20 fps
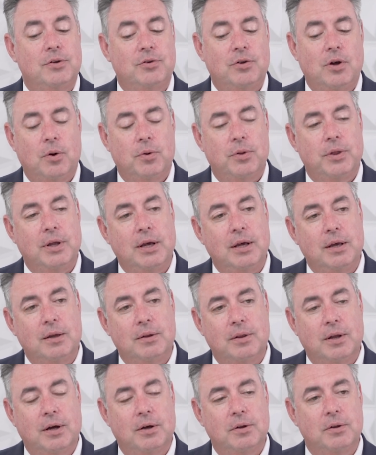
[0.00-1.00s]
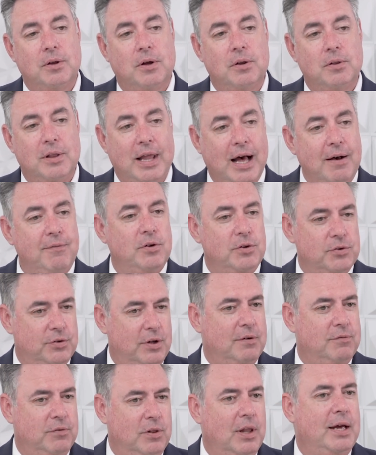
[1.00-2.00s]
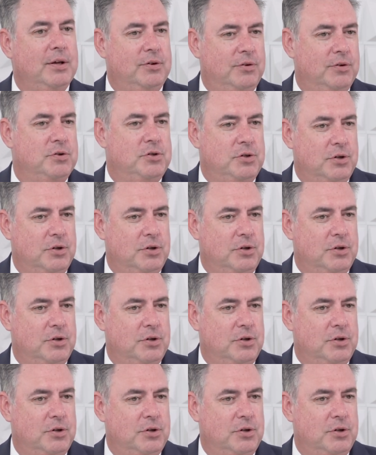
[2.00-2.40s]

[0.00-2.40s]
so the levels of licensure